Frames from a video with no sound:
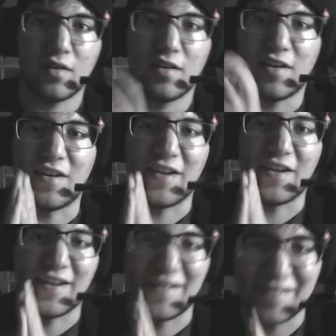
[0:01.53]
Alright
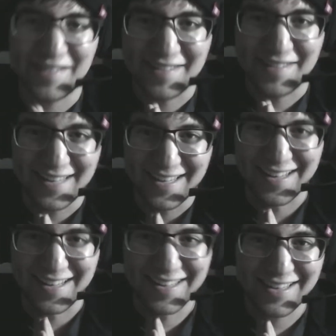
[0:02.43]
guys, I'm
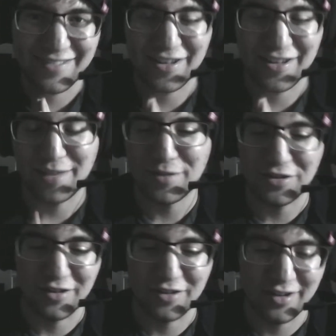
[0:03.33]
going to keep it
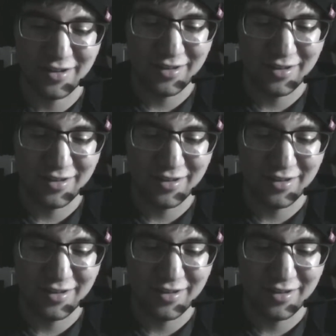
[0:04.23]
short.